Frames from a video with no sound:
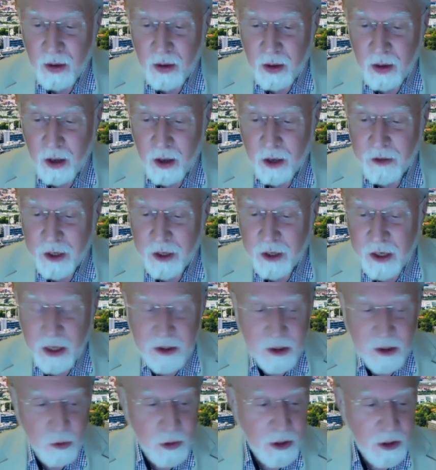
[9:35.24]
I think
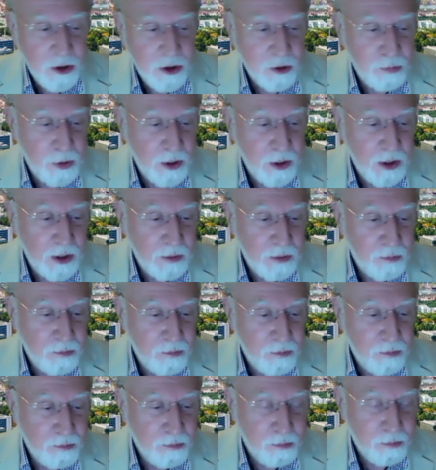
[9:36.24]
SOE should be
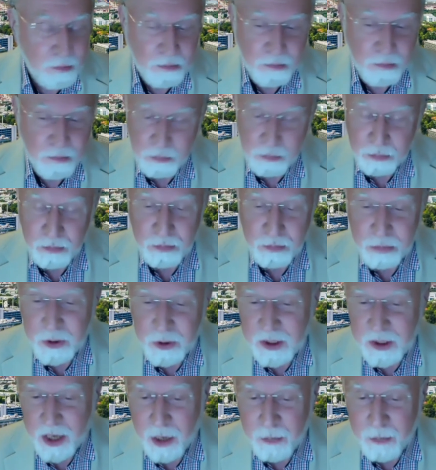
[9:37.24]
pretty happy,